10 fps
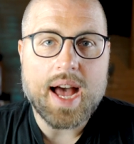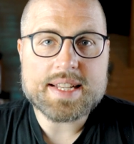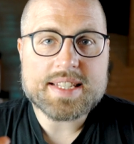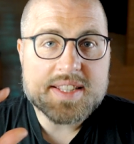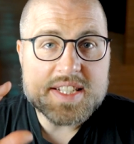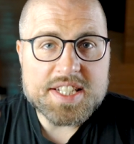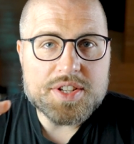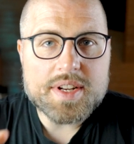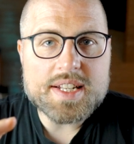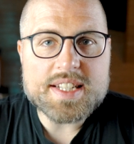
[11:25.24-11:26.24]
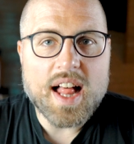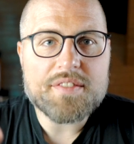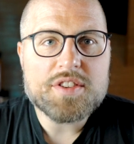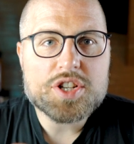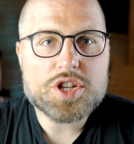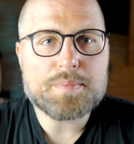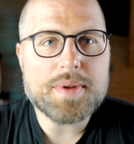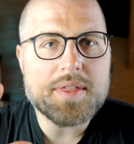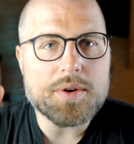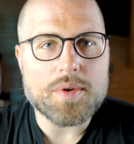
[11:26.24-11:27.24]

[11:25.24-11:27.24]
as the suit itself, should be the